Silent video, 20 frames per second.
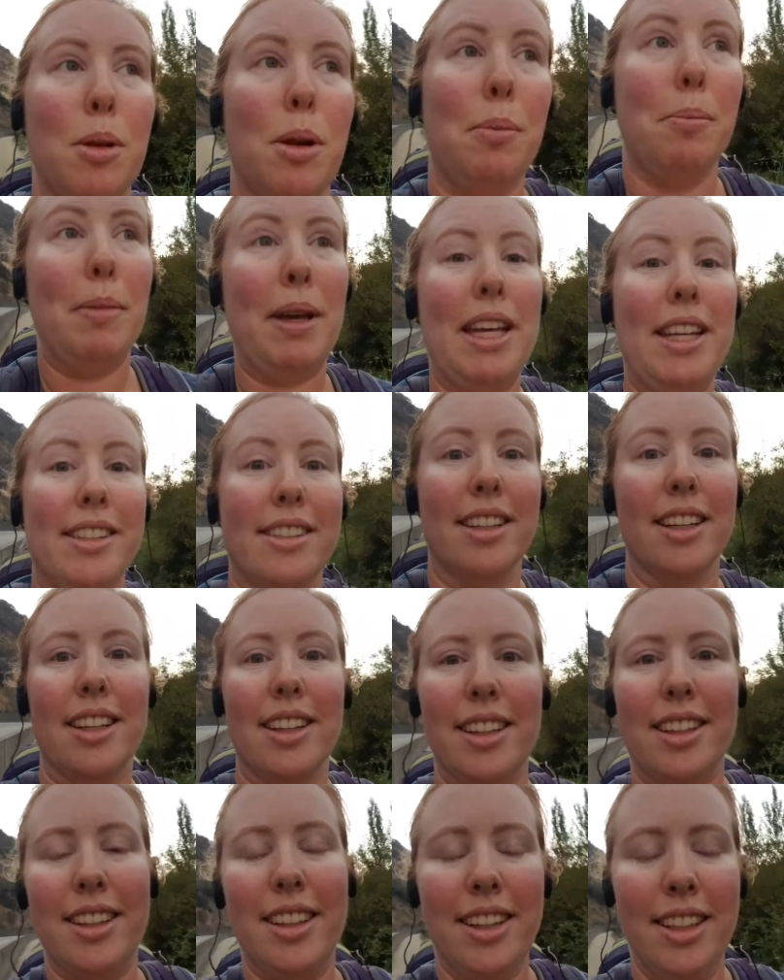been amazing.
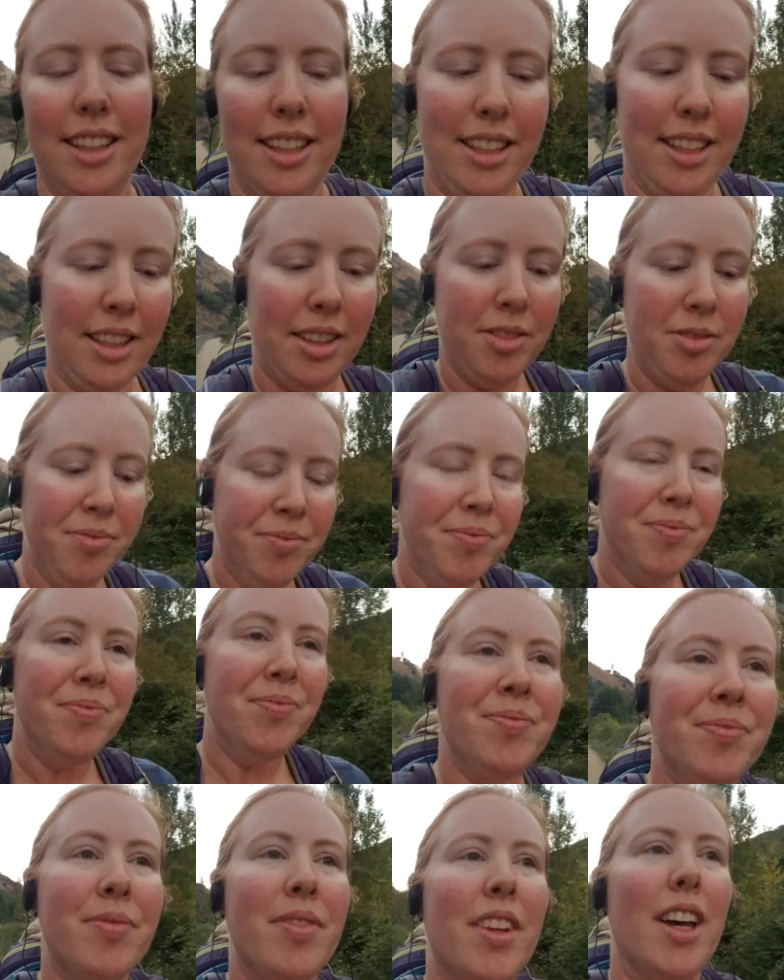
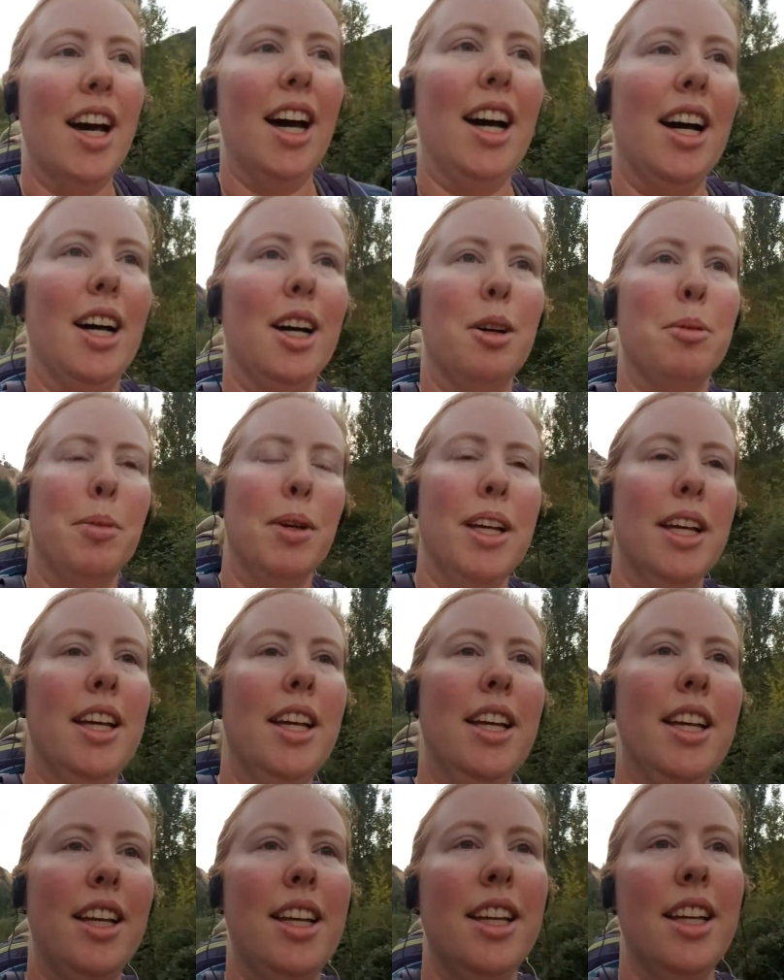Um,
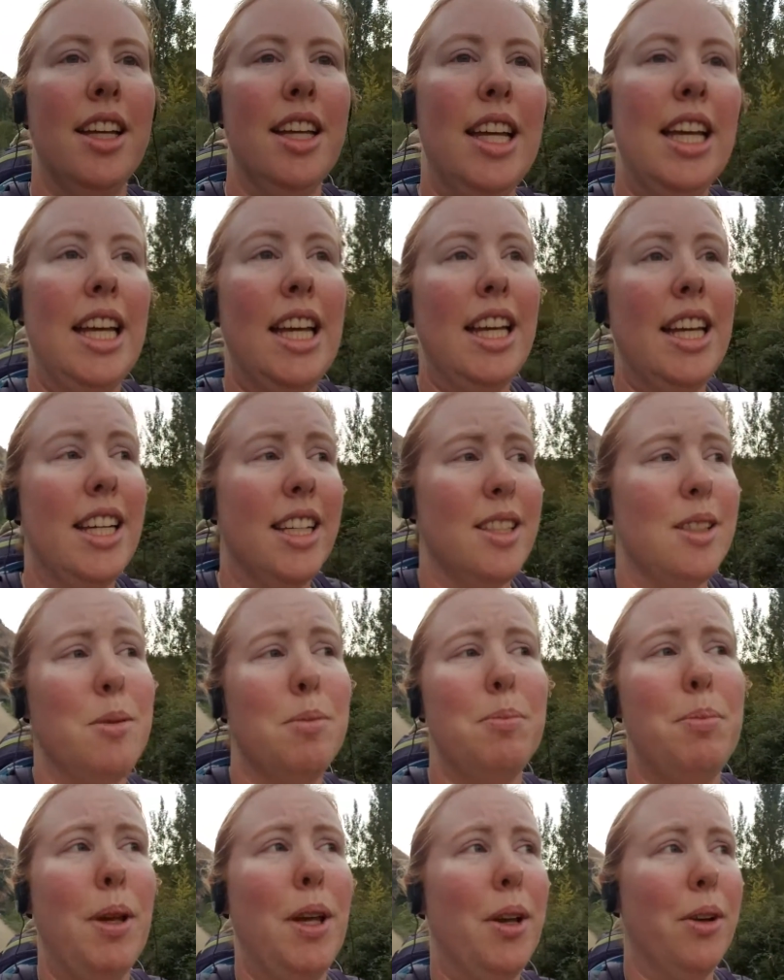it's
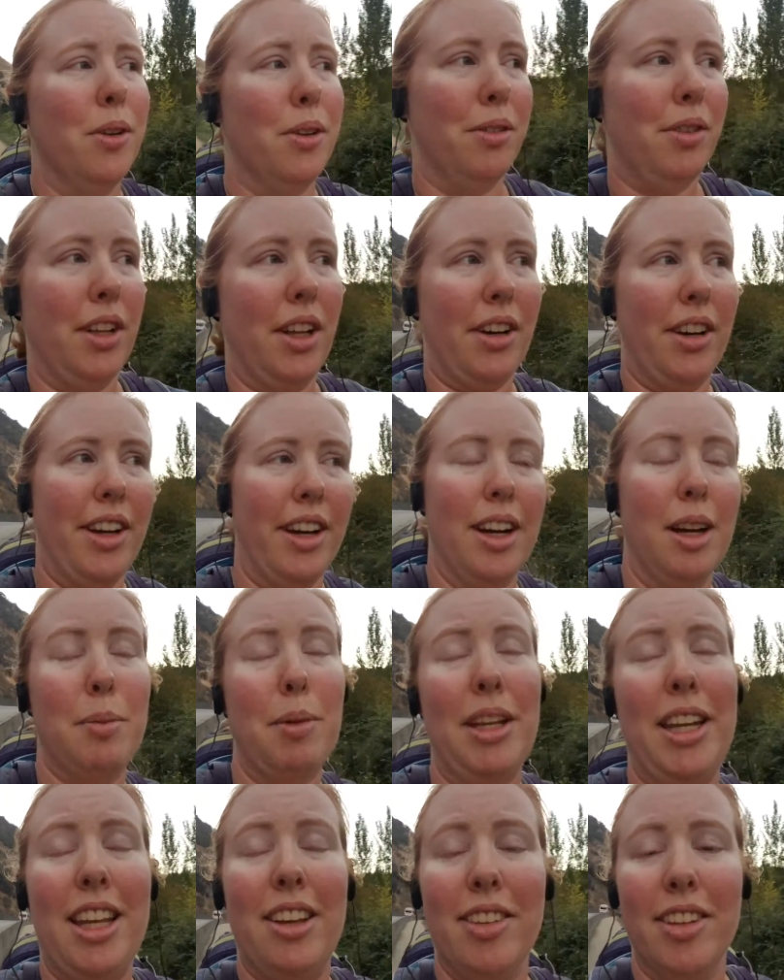beautiful out here. I
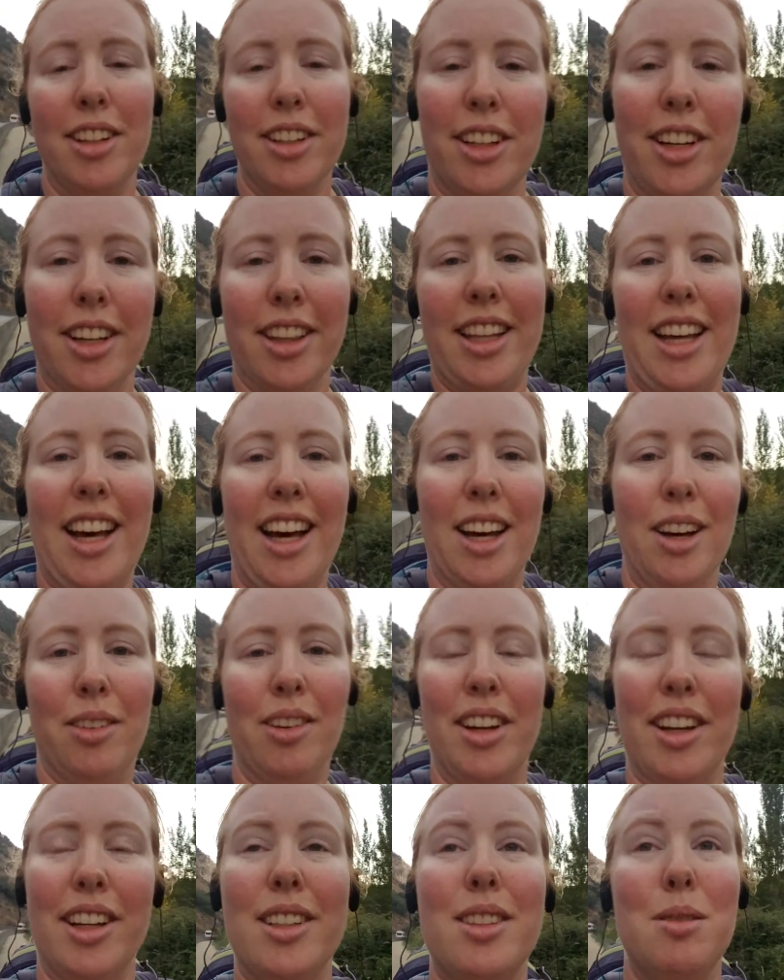mean, even along the
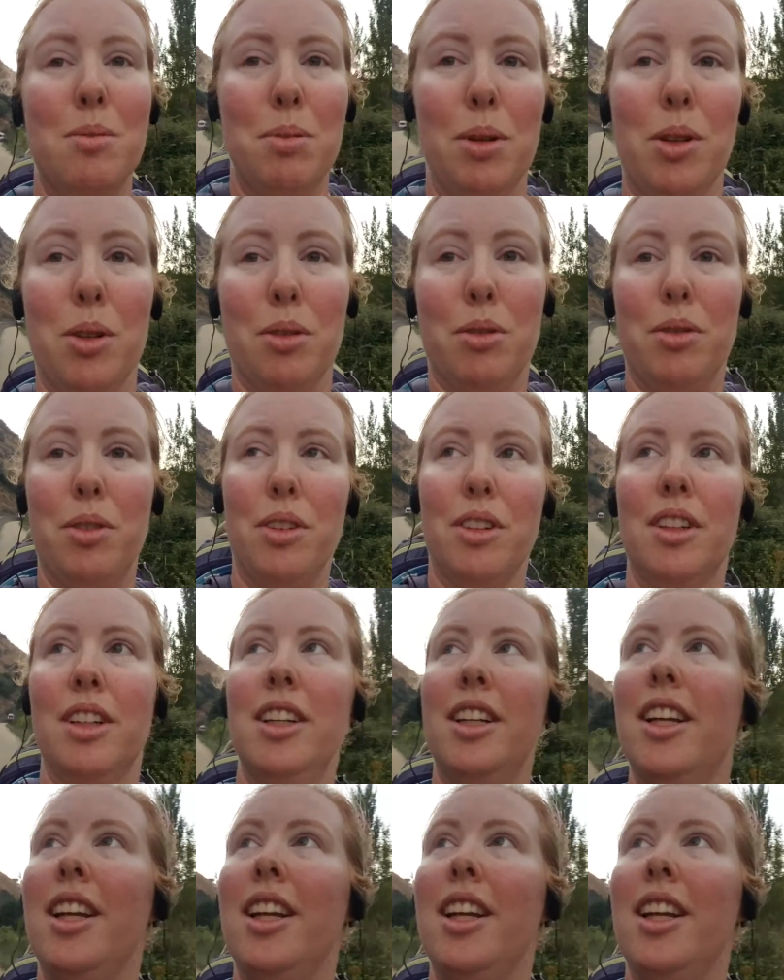highway, it's beautiful.